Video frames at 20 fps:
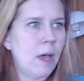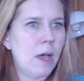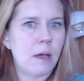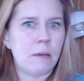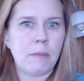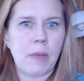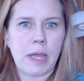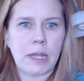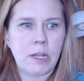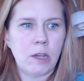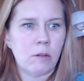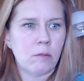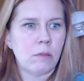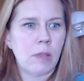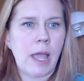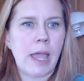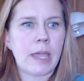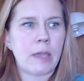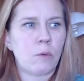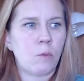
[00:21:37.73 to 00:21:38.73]
Um, I don't
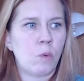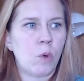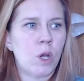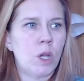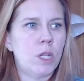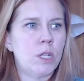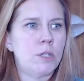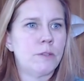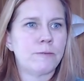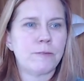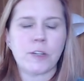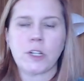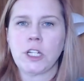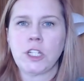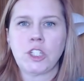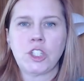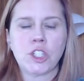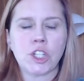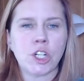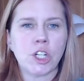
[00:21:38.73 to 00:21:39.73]
like wood
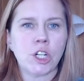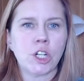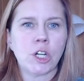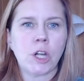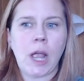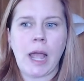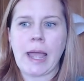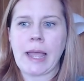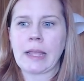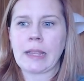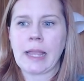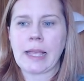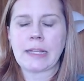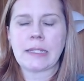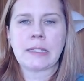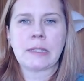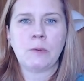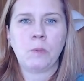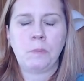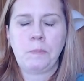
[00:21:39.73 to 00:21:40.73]
furniture. I like
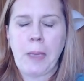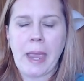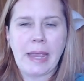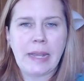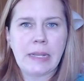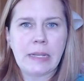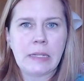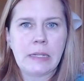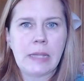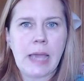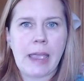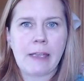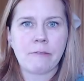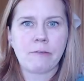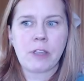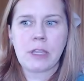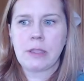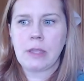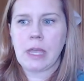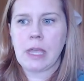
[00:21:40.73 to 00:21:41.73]
painted
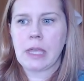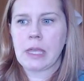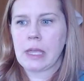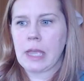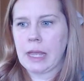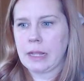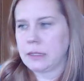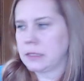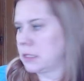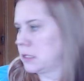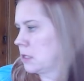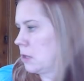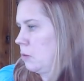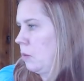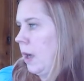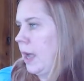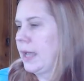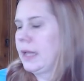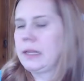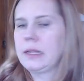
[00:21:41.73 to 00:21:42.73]
everything, hence the
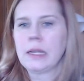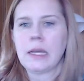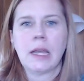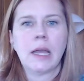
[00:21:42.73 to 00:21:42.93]
white.